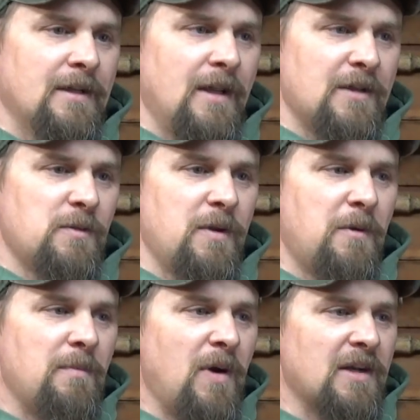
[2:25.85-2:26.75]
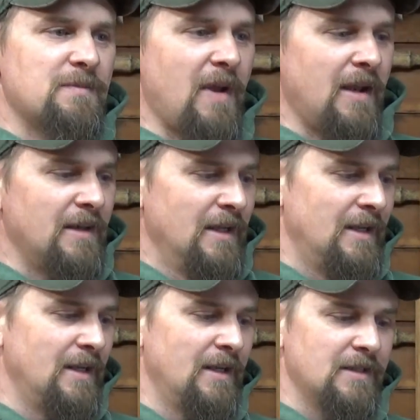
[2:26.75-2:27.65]
Yeah, $21, man.
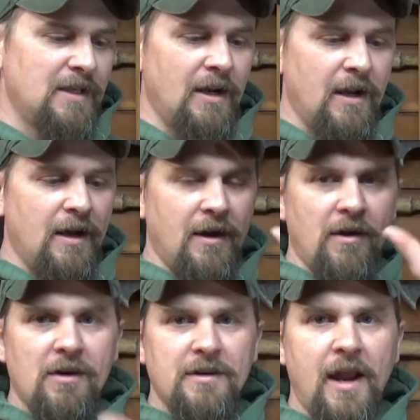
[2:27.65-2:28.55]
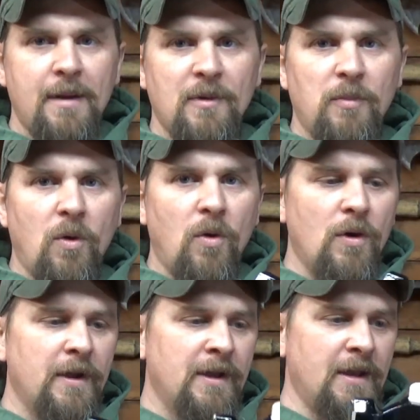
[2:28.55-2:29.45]
It's got a hardened hammer pole